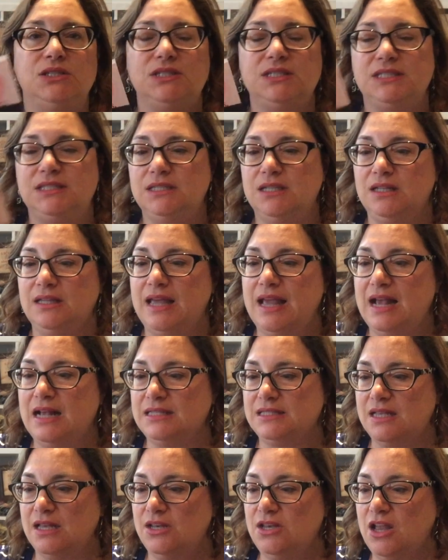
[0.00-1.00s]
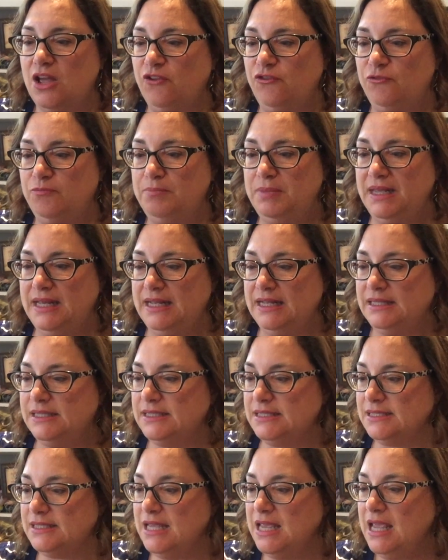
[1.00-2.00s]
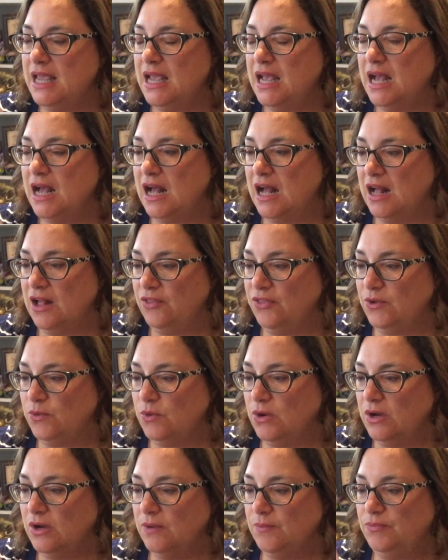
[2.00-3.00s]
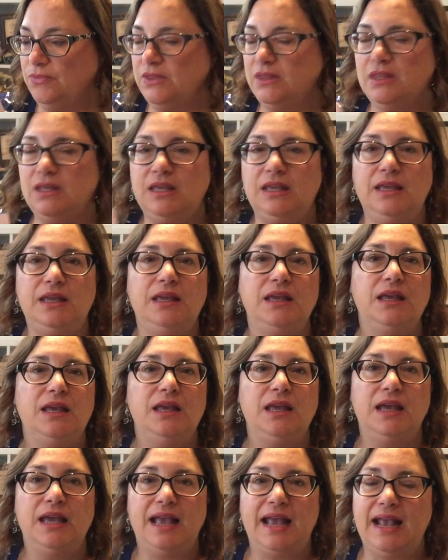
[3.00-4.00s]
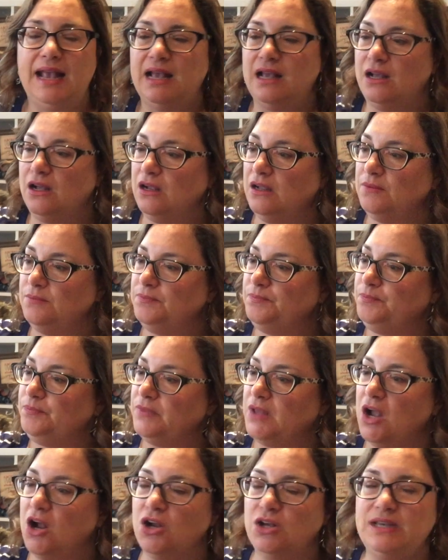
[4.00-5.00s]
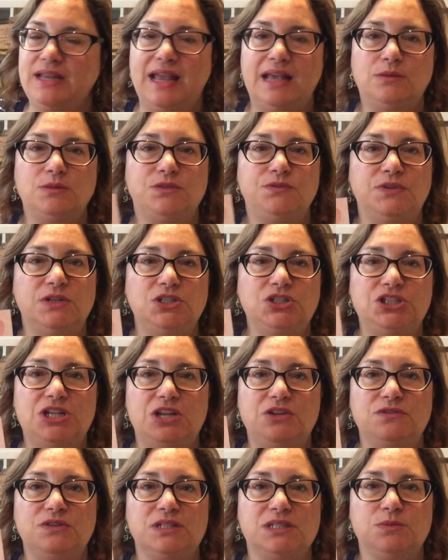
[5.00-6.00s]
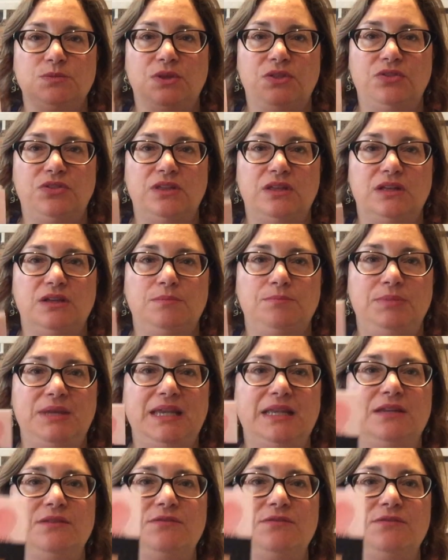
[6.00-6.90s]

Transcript: still has enough beads. Heart and Hand was very generous with the bead